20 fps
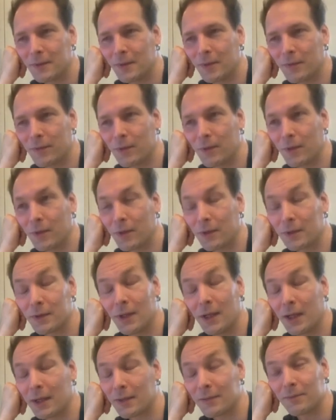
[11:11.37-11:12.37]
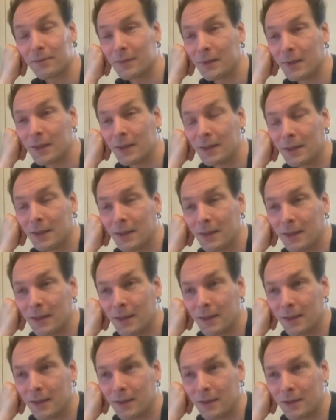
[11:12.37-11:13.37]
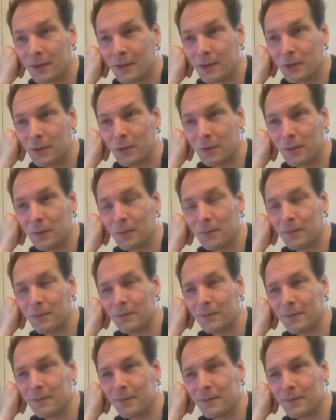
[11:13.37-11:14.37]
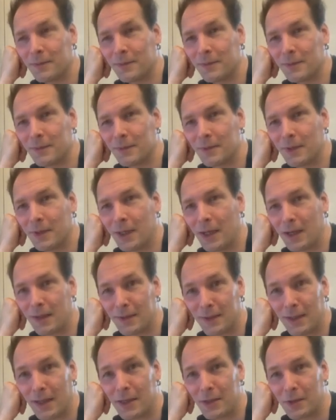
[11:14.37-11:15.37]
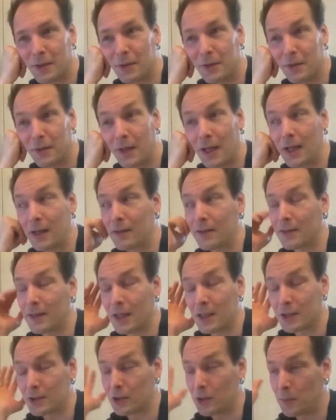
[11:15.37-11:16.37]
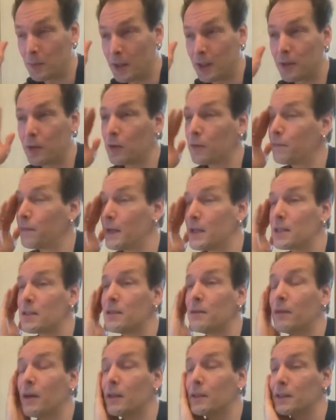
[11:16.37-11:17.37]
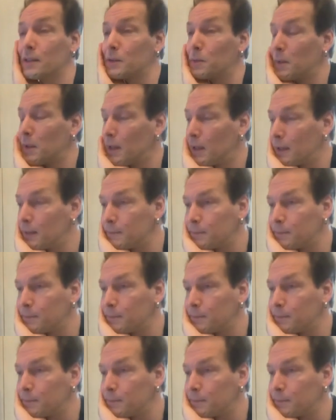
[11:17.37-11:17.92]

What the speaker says: Of course, like to extension to that, there's so many good festivals as well,